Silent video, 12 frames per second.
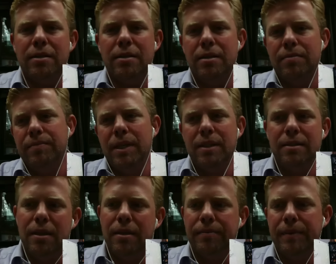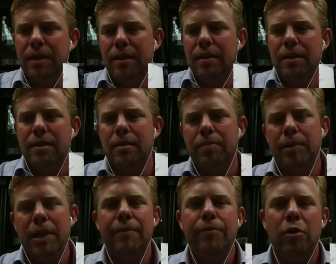It's a
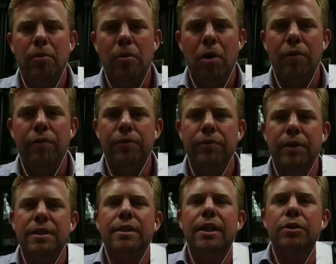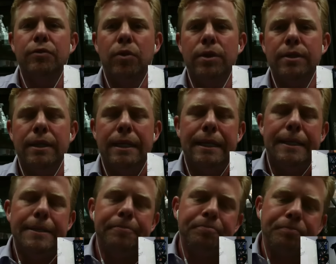platform off of Salesforce.
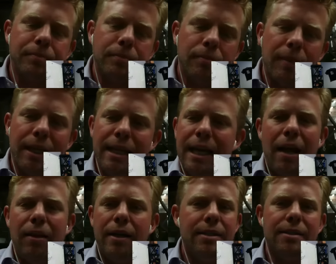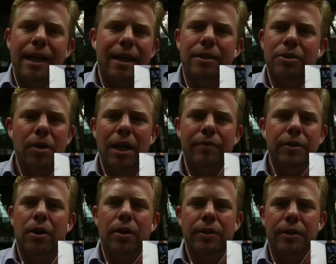It outlines exactly who I have to
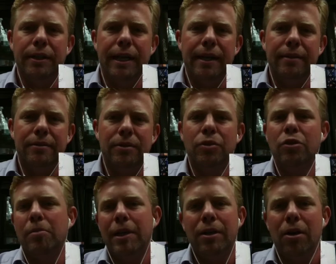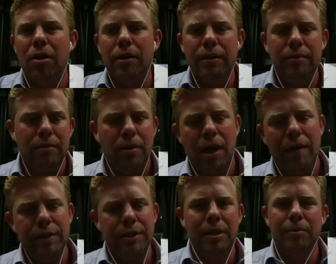call during the day. Who am I calling? Well,
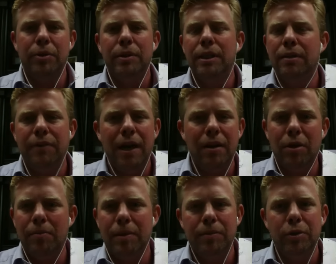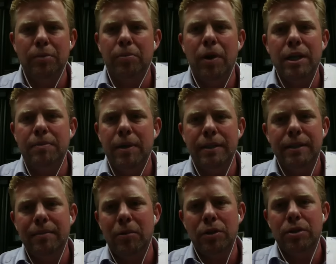obviously I'm doing lead follow-up. I'm doing
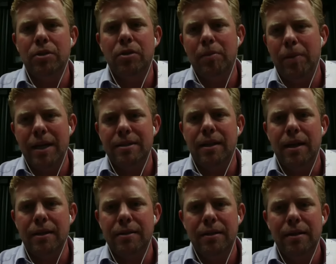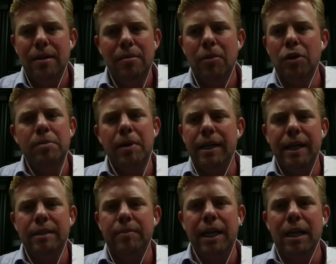prospecting. I'm also calling past clients. Most of my
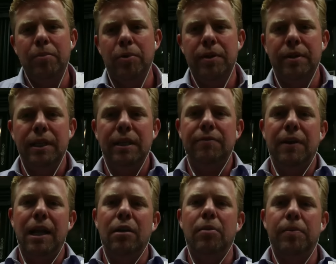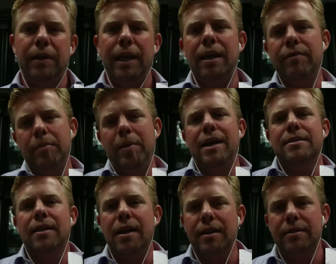day is made up with the lead follow-up and that of the
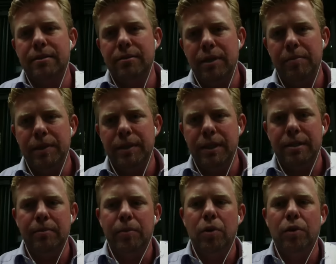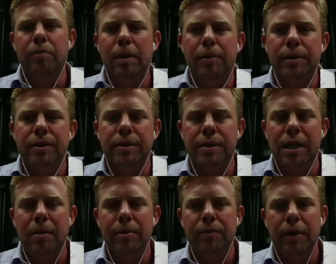past clients, right? Because that's the bulk of my business is
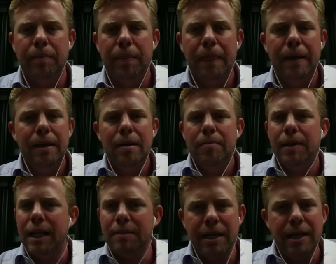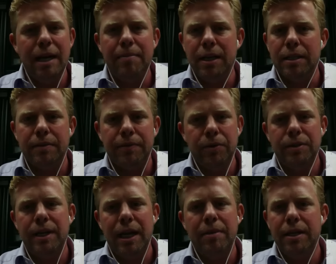coming from. But that's my 90 minutes. The
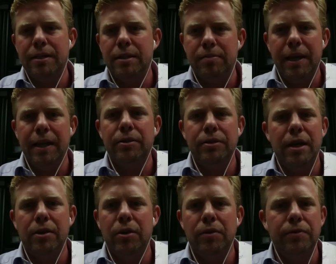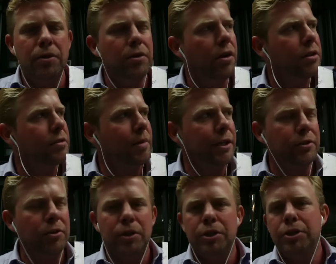first 90 minutes is making those outgoing phone calls. My
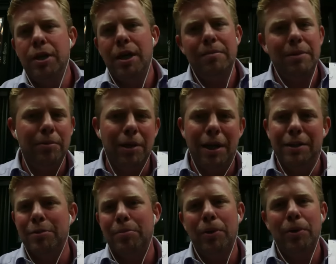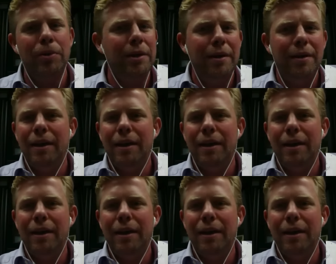door is shut. My blinds are pulled.